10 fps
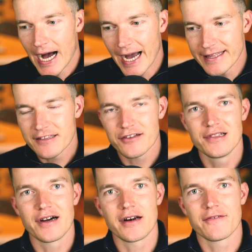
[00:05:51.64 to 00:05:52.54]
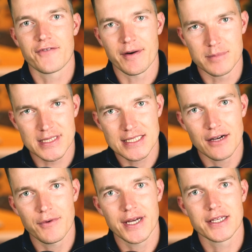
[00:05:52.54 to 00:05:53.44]
I need to learn from
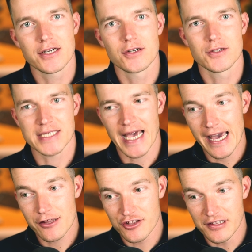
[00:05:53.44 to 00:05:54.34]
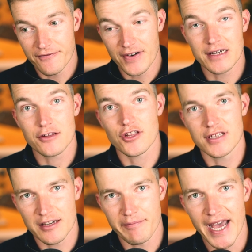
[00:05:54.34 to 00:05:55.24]
someone who's actually
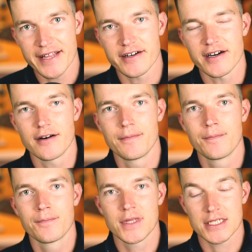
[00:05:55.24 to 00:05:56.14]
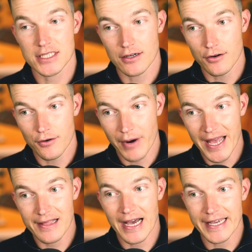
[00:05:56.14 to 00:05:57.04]
functioning better. So,
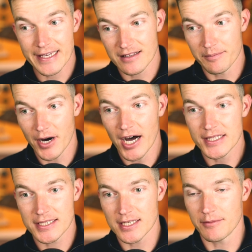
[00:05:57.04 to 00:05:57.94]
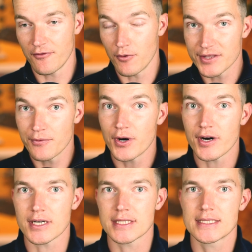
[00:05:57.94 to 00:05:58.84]
well, I can embody some of what
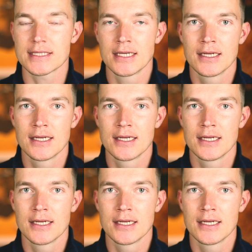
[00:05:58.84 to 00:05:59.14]
works.